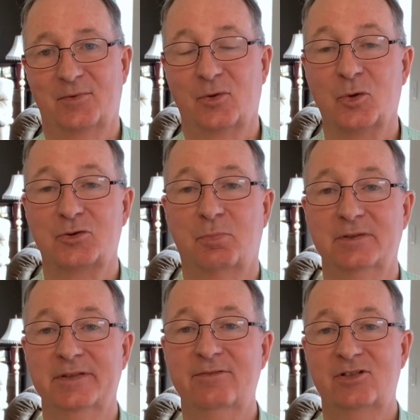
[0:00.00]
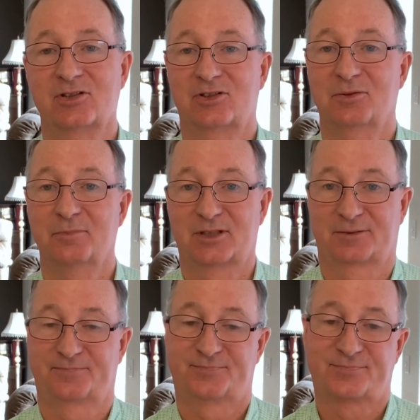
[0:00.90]
those belief
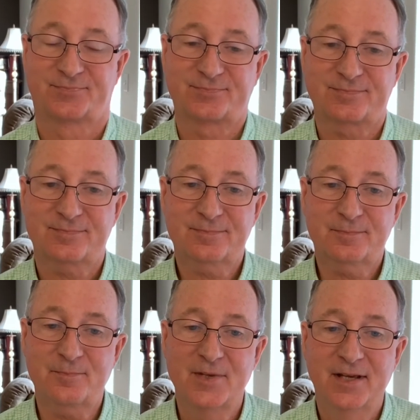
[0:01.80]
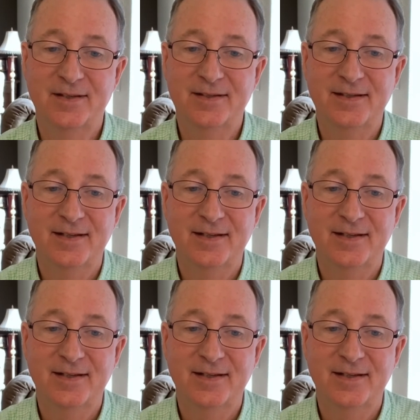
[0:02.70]
systems. And